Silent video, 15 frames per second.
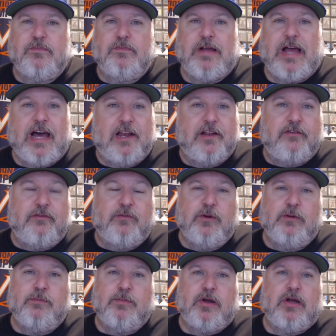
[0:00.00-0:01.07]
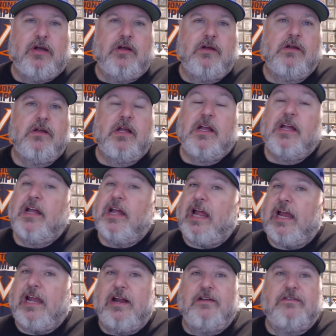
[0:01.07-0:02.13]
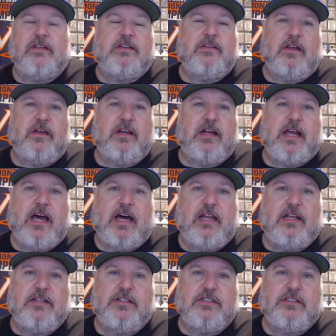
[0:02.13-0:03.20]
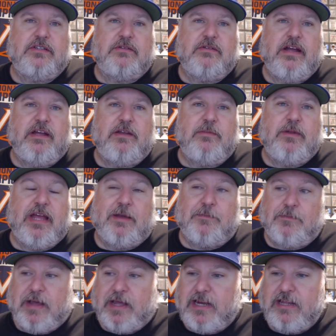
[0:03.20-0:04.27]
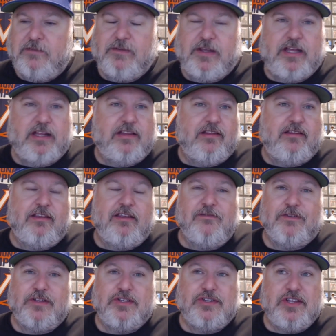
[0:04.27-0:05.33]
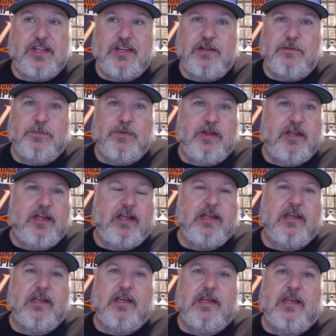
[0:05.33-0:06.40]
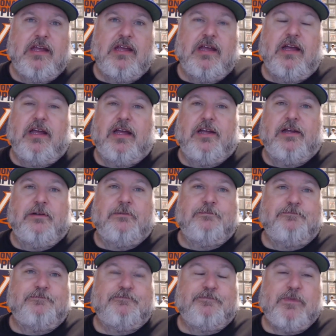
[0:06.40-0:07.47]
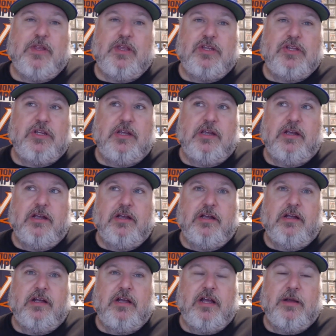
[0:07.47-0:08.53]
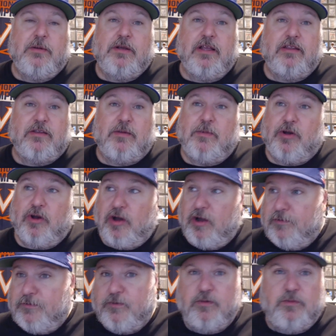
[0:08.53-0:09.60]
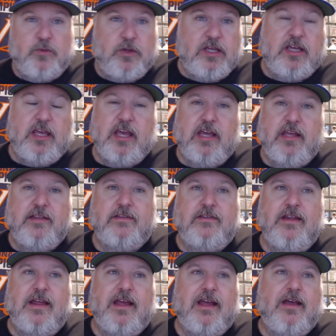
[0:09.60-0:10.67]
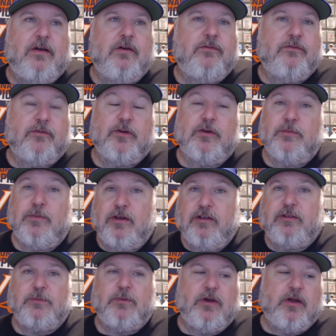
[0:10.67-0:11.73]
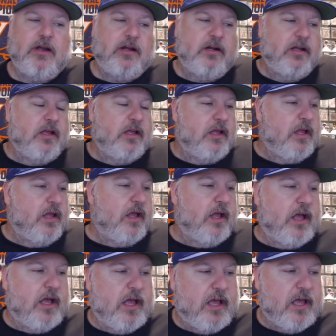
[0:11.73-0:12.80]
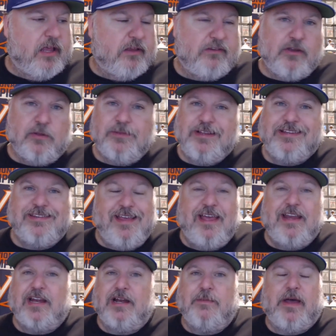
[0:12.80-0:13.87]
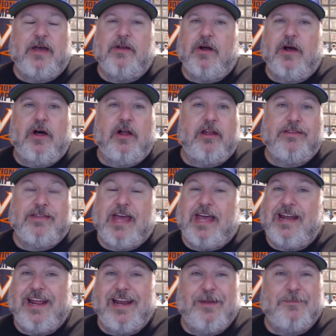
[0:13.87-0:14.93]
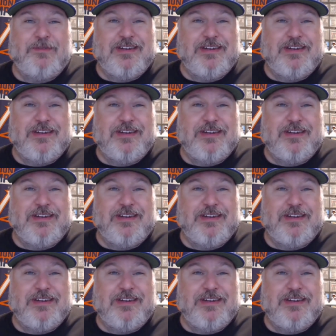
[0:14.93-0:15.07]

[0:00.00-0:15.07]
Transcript: college football, and there's a ton of colleges around me. I might even get to see Virginia play this year because I'm off on weekends now for the most part. So I'm excited about all of that. And